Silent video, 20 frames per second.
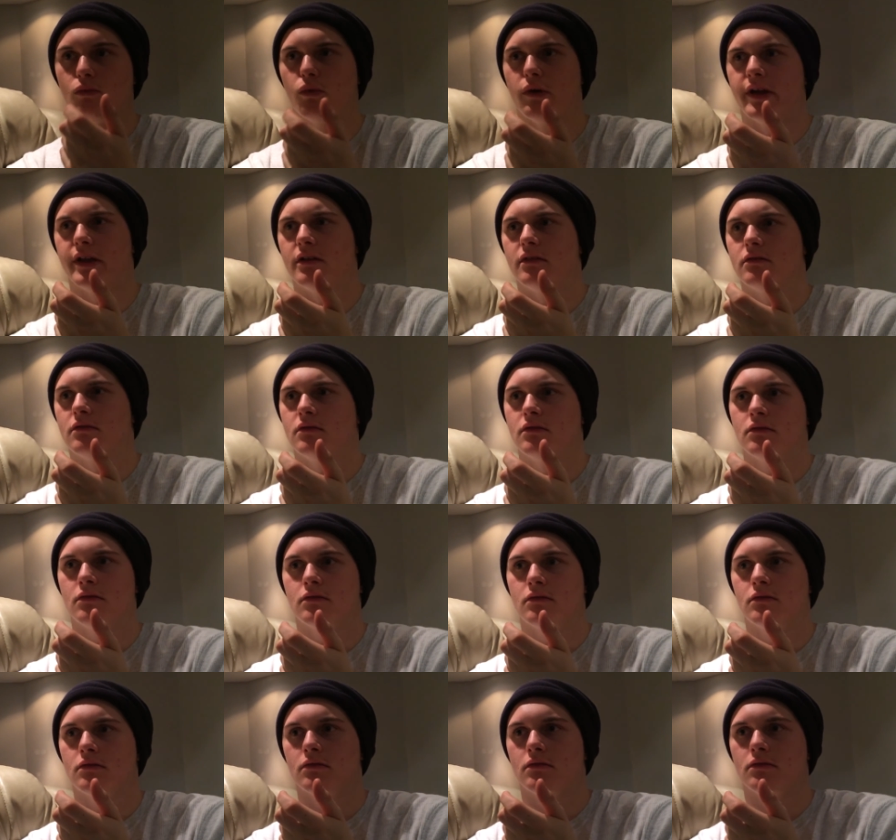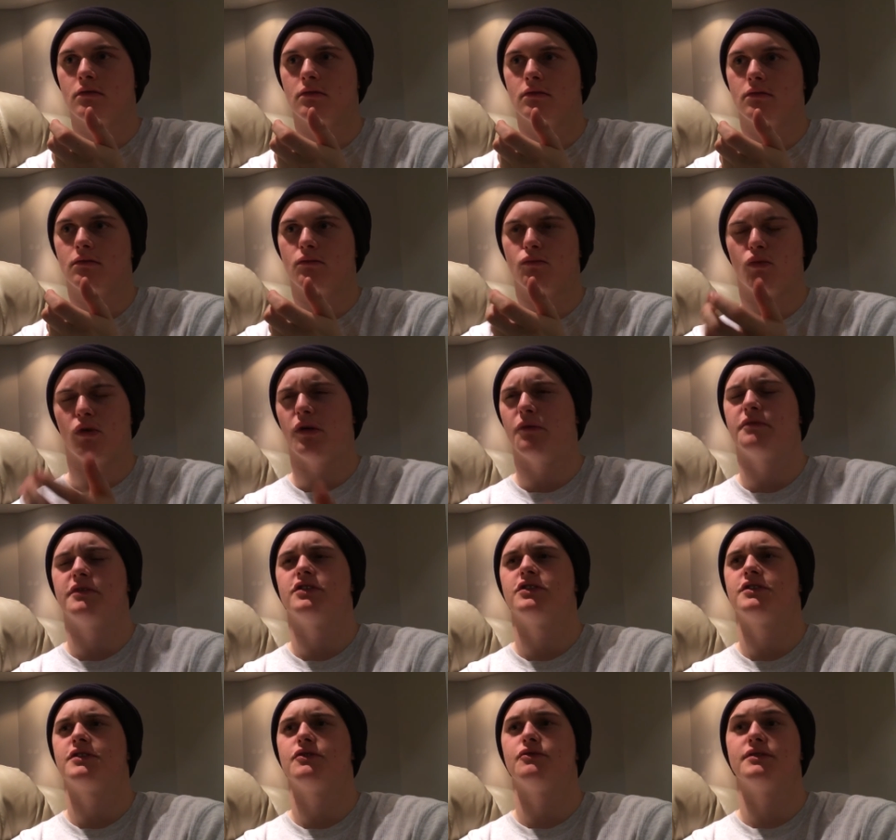Wait, why don't we
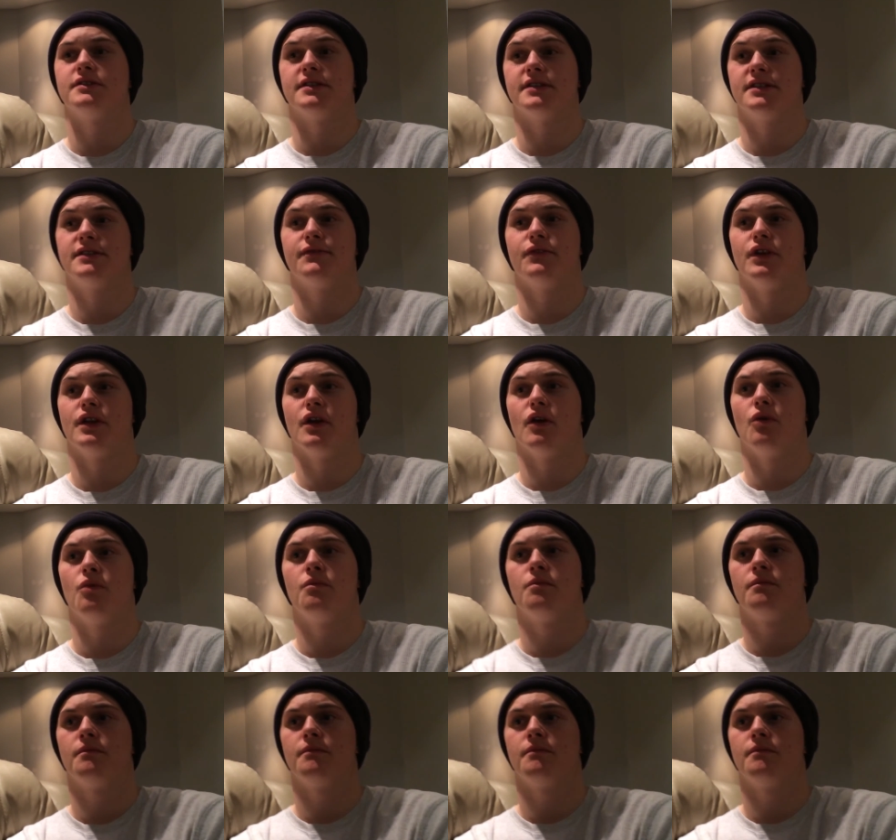just use this video?